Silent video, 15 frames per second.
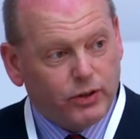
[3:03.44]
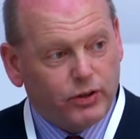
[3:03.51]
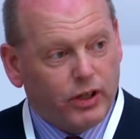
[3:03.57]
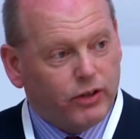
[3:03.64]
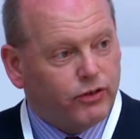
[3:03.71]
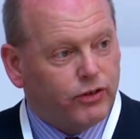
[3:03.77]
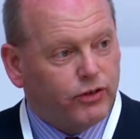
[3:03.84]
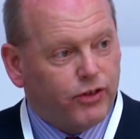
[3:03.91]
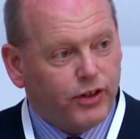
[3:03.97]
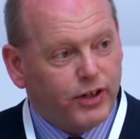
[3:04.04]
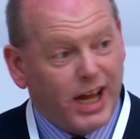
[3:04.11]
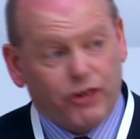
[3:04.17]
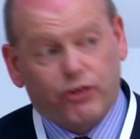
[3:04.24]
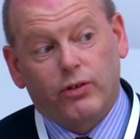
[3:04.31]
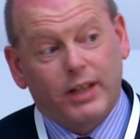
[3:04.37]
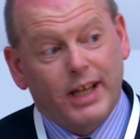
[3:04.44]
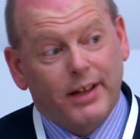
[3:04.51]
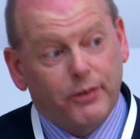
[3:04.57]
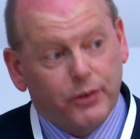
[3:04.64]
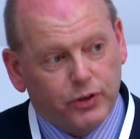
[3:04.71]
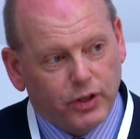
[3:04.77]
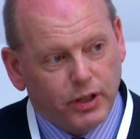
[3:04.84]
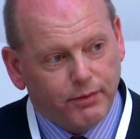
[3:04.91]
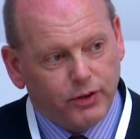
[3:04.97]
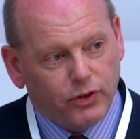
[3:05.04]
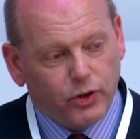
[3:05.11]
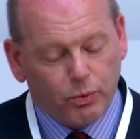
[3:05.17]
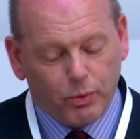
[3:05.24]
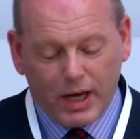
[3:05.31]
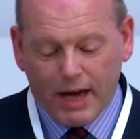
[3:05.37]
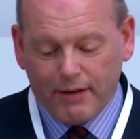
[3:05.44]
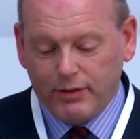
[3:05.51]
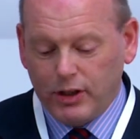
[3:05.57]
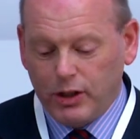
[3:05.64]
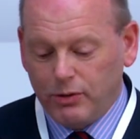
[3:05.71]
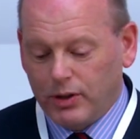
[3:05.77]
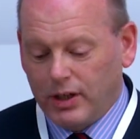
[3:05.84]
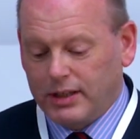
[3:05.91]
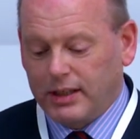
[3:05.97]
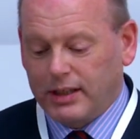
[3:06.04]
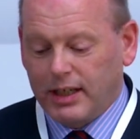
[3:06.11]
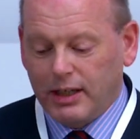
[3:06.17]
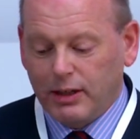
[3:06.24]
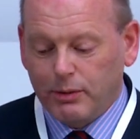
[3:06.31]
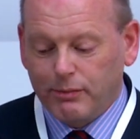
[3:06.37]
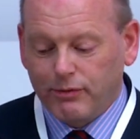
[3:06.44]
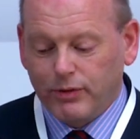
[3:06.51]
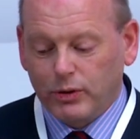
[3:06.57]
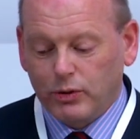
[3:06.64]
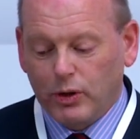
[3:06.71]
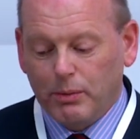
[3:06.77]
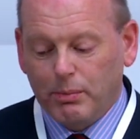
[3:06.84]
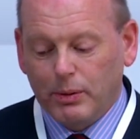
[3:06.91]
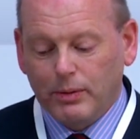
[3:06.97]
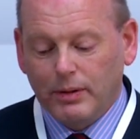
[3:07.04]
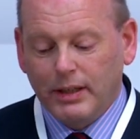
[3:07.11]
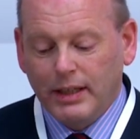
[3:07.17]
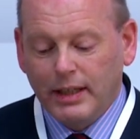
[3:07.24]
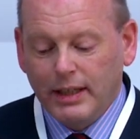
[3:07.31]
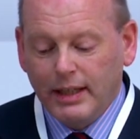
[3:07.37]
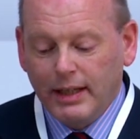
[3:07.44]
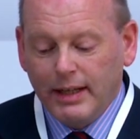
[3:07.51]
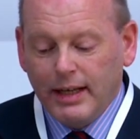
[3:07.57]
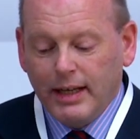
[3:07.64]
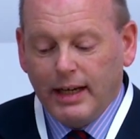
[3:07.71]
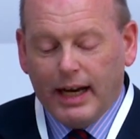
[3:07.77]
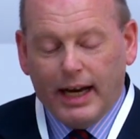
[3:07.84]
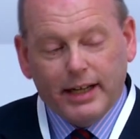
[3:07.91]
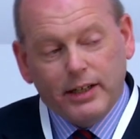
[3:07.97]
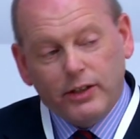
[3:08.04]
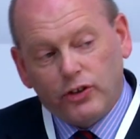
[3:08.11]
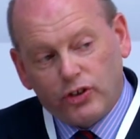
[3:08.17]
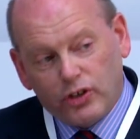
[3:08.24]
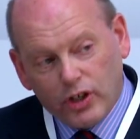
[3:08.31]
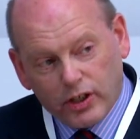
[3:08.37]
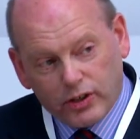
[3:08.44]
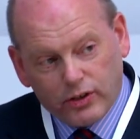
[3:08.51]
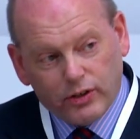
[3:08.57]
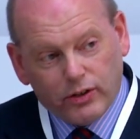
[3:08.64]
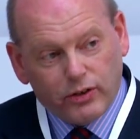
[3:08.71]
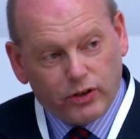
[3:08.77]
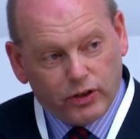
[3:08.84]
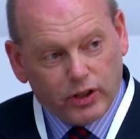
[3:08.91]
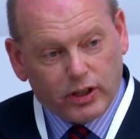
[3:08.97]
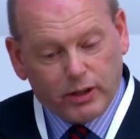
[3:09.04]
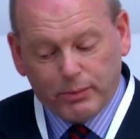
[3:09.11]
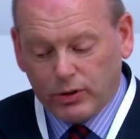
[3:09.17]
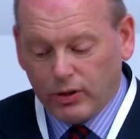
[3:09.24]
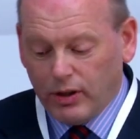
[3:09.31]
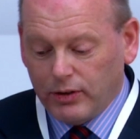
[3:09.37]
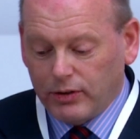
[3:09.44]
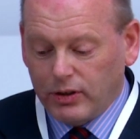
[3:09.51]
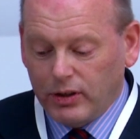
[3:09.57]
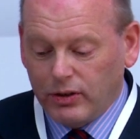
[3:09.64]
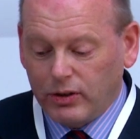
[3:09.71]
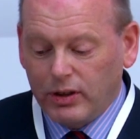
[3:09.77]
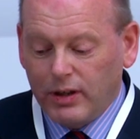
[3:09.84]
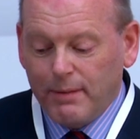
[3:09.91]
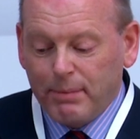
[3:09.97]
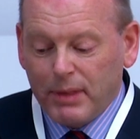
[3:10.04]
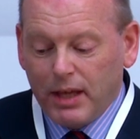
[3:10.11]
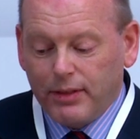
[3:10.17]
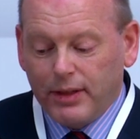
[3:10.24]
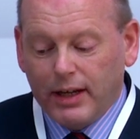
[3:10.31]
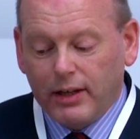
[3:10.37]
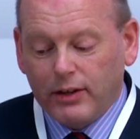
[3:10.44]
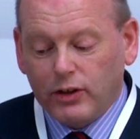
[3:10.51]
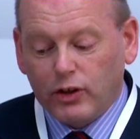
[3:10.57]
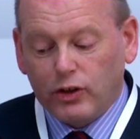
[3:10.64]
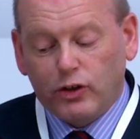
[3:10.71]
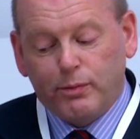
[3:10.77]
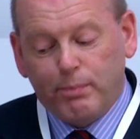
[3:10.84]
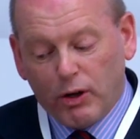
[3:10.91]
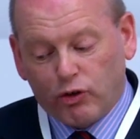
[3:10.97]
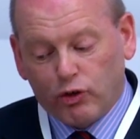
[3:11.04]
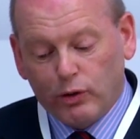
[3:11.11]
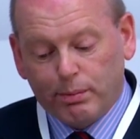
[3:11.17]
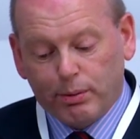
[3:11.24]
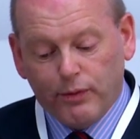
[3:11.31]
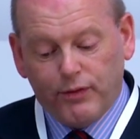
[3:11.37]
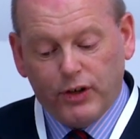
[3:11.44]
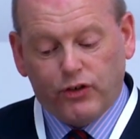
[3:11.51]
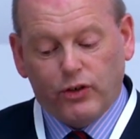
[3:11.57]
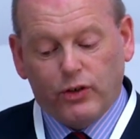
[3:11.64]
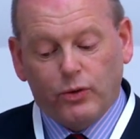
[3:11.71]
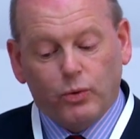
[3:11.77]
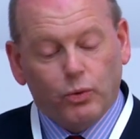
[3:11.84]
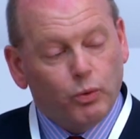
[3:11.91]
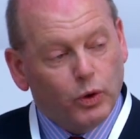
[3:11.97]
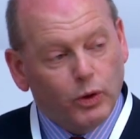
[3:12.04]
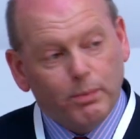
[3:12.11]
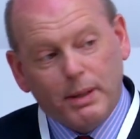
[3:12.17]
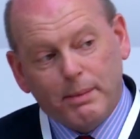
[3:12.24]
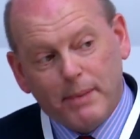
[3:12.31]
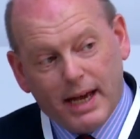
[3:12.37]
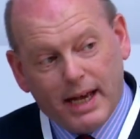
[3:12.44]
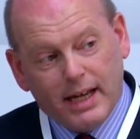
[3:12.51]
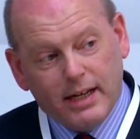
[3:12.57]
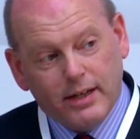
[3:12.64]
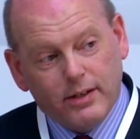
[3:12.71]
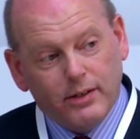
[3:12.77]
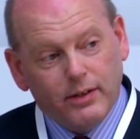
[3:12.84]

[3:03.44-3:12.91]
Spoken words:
such as the National Health Service that we have in the United Kingdom, for example. And in certain circumstances, that a special provision will be made